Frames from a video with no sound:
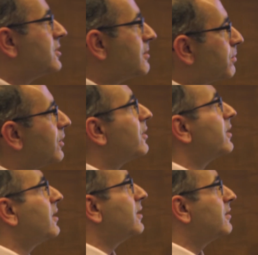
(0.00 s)
deep
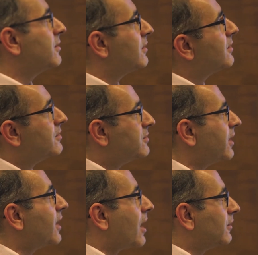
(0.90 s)
learning,
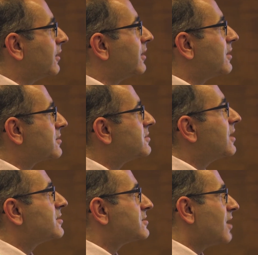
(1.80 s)
data analytics,
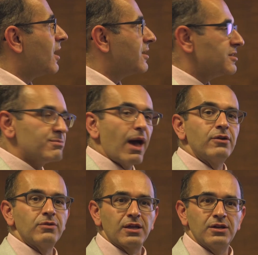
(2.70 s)
data science,
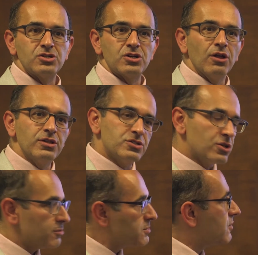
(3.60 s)
pattern recognition, all these
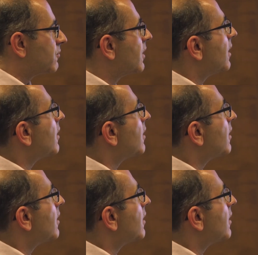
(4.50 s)
terms have